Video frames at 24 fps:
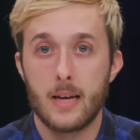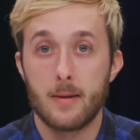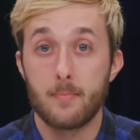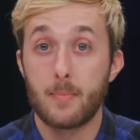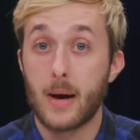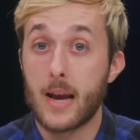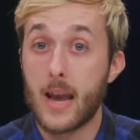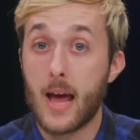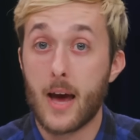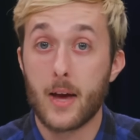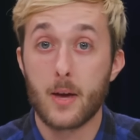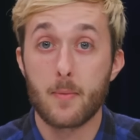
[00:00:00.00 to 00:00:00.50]

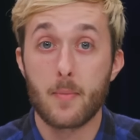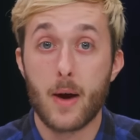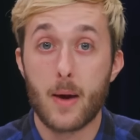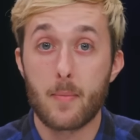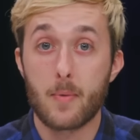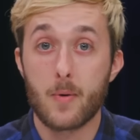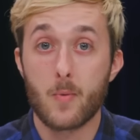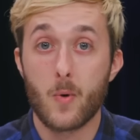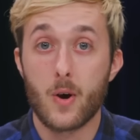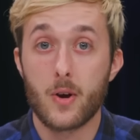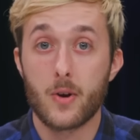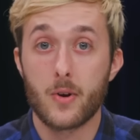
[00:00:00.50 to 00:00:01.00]
By now you might
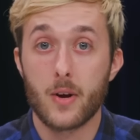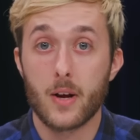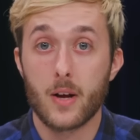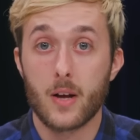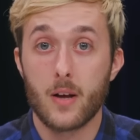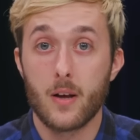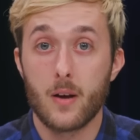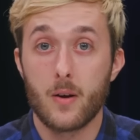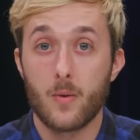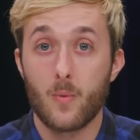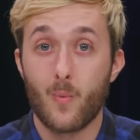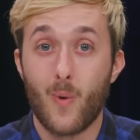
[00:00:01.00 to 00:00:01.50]
be wondering,
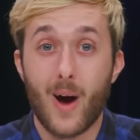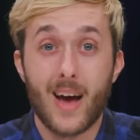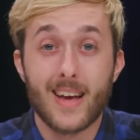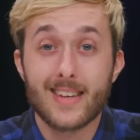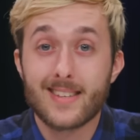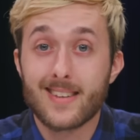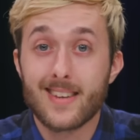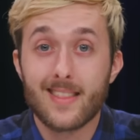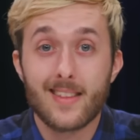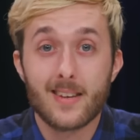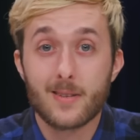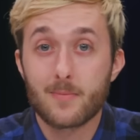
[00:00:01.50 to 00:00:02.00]
why
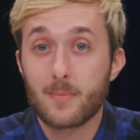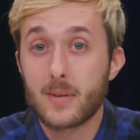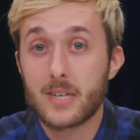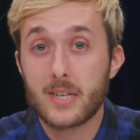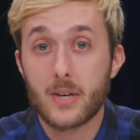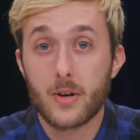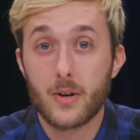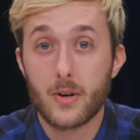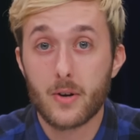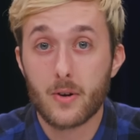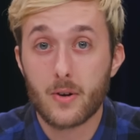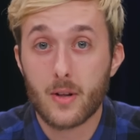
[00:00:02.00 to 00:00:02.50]
isn't this
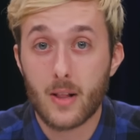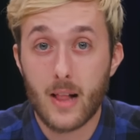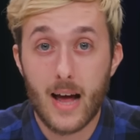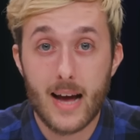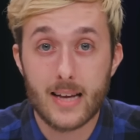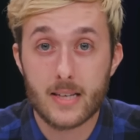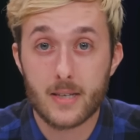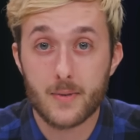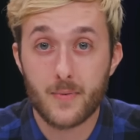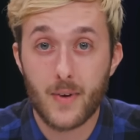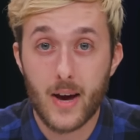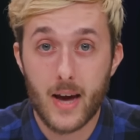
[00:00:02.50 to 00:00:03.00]
material
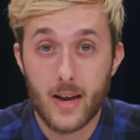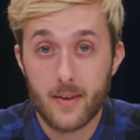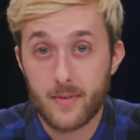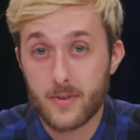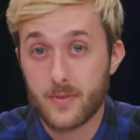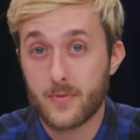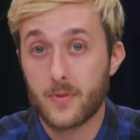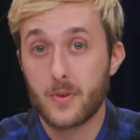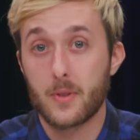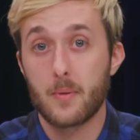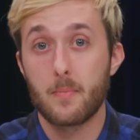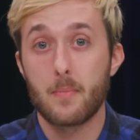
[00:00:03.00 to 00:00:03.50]
classified if
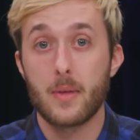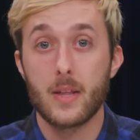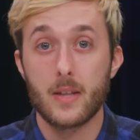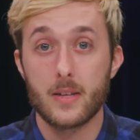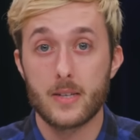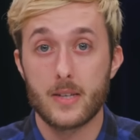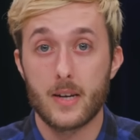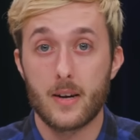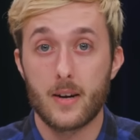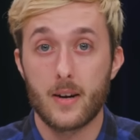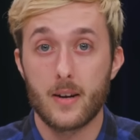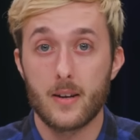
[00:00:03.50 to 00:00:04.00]
it's for the
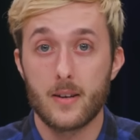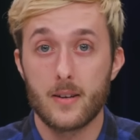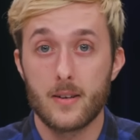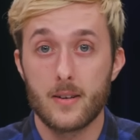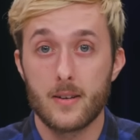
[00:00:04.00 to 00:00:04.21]
military?